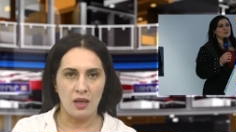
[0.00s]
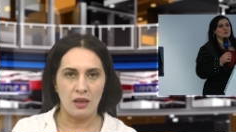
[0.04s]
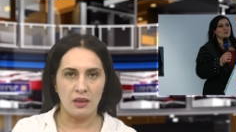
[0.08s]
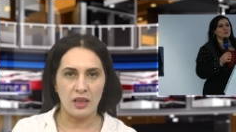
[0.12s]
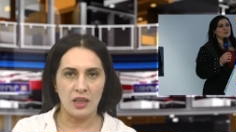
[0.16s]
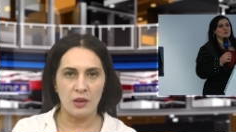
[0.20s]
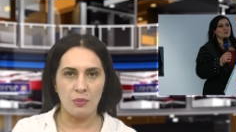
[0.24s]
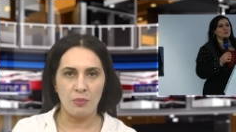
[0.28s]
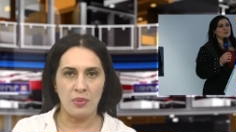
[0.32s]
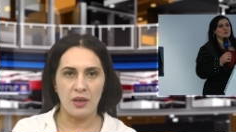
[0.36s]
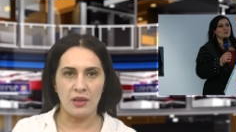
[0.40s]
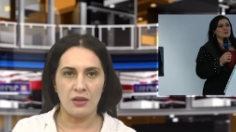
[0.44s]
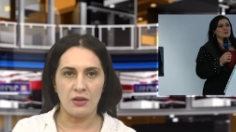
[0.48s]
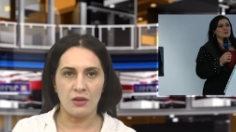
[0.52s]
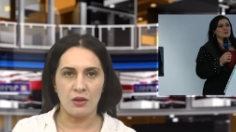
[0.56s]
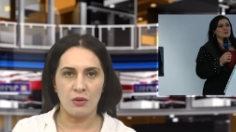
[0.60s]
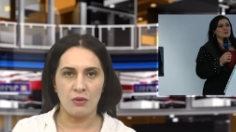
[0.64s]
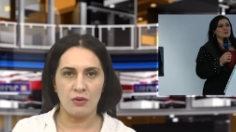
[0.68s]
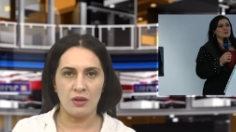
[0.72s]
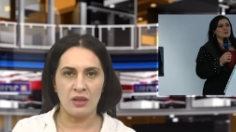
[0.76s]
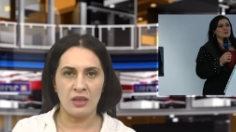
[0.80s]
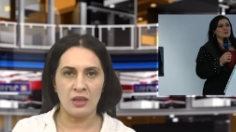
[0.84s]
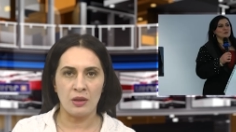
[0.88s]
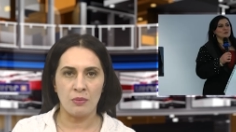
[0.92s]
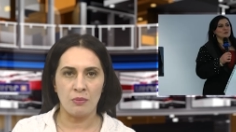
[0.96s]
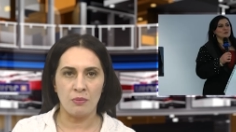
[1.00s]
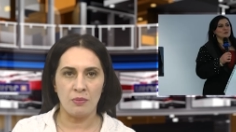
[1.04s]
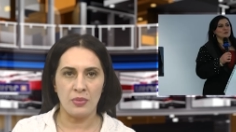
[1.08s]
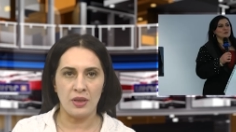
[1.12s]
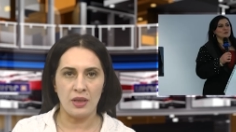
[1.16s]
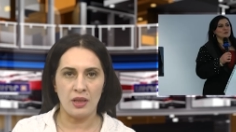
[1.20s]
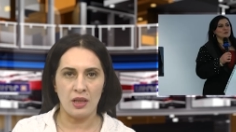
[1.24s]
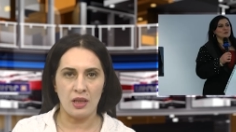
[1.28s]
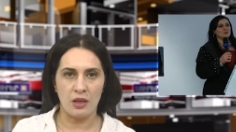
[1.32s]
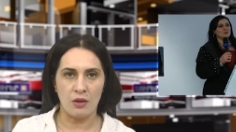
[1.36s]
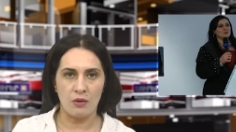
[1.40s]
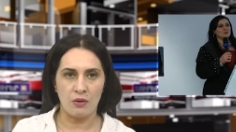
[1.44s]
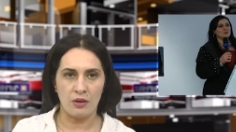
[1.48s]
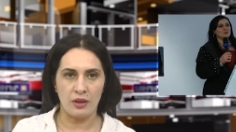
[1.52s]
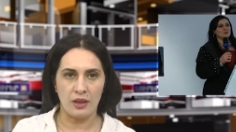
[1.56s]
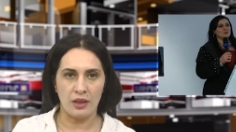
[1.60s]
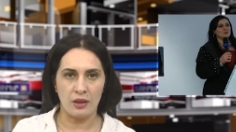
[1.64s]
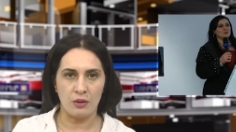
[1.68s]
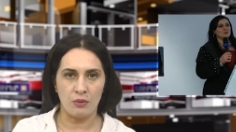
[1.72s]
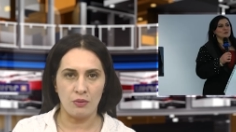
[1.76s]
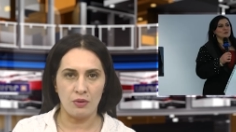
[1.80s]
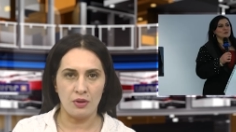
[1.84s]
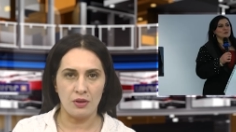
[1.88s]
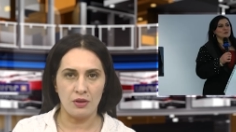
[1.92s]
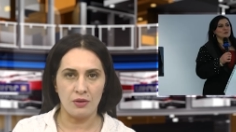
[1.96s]
Let patriotism be our
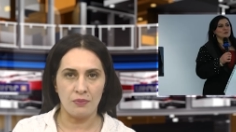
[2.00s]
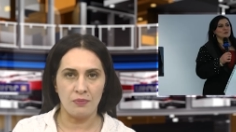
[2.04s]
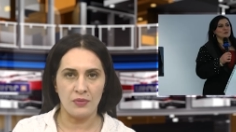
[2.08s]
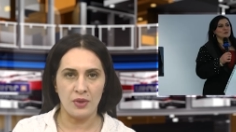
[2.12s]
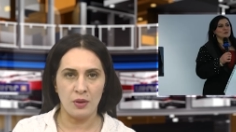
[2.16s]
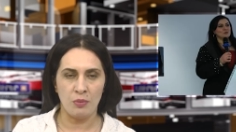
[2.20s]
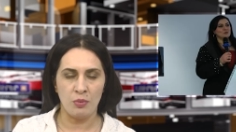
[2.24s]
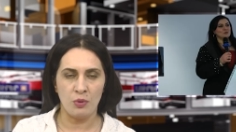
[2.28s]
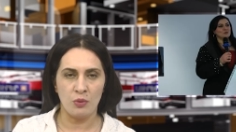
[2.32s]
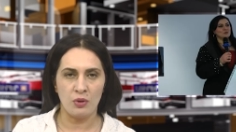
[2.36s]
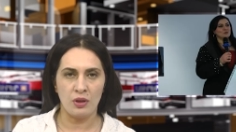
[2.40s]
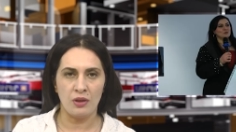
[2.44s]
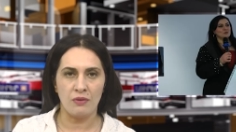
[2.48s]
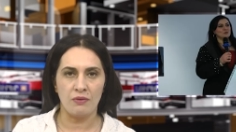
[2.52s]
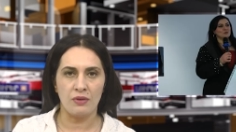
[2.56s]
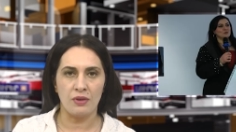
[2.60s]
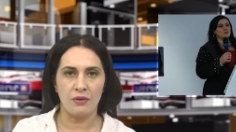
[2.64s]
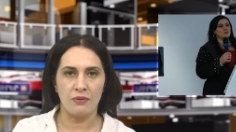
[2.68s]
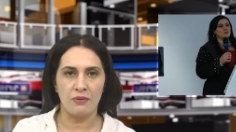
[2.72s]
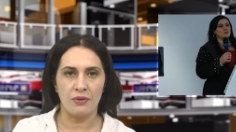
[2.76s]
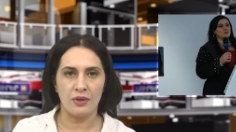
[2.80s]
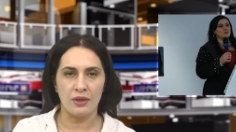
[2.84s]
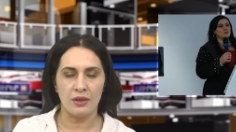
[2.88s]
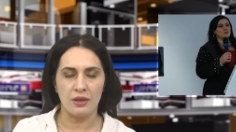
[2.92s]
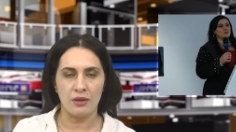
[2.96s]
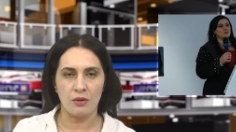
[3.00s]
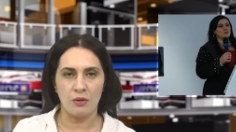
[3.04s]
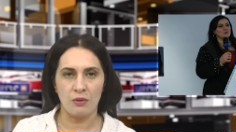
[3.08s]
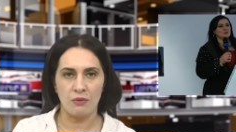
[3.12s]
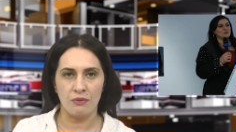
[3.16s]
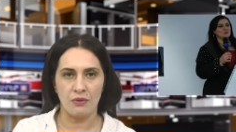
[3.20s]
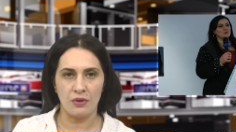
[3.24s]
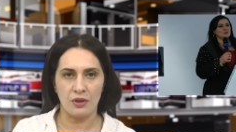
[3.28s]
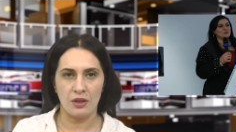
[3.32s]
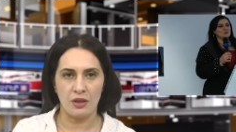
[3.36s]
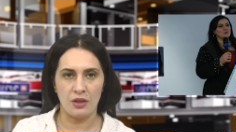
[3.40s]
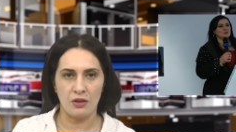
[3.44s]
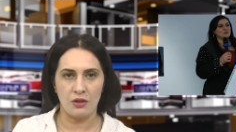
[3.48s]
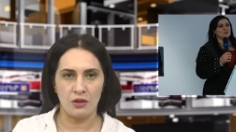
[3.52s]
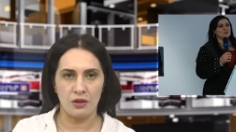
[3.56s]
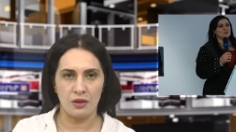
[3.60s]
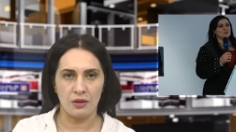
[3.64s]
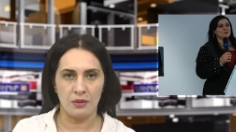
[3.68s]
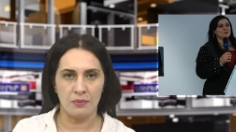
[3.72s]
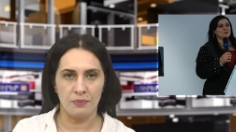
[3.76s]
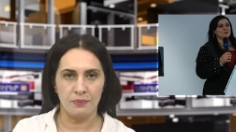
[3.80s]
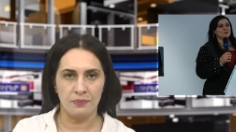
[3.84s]
language, deputy of the first convocation.